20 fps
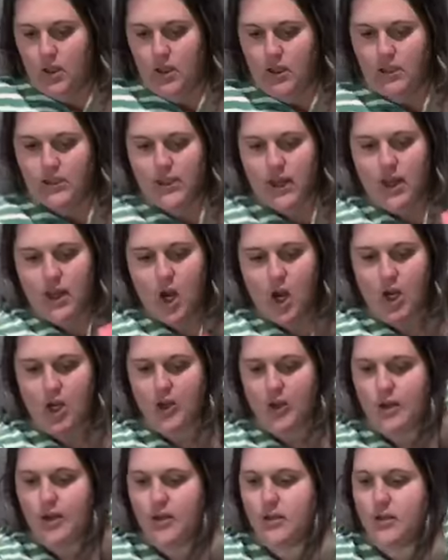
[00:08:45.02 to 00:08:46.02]
it's kind of
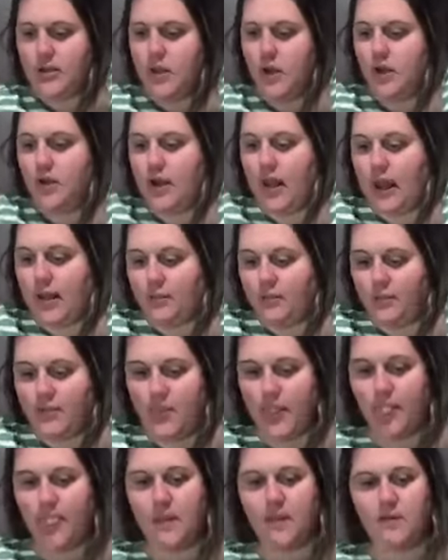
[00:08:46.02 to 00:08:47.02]
hard. Okay,
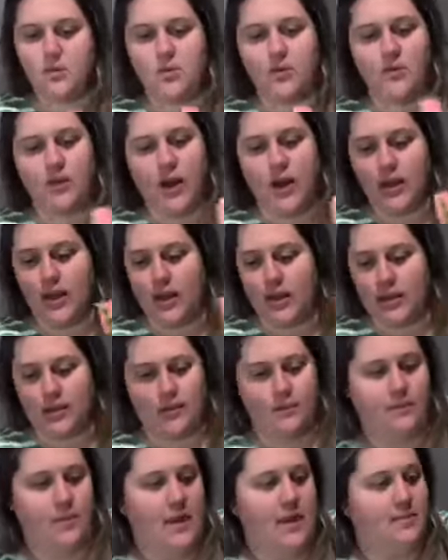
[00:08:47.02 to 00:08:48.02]
so we've got like the
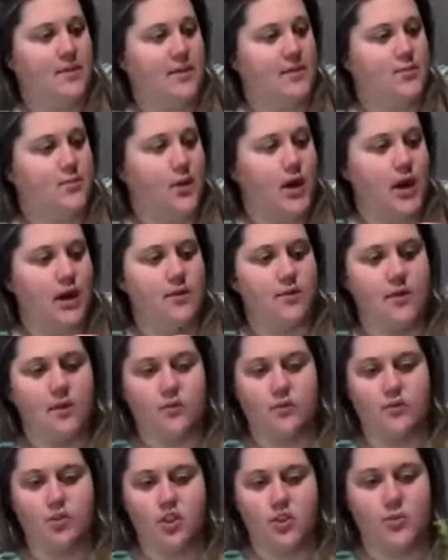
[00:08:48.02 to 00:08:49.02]
baby's breath
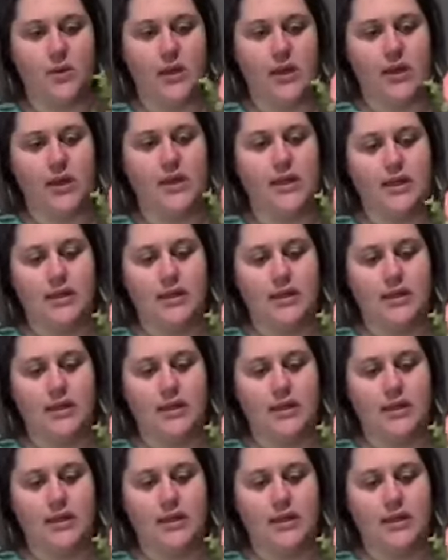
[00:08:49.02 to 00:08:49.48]
that'll just be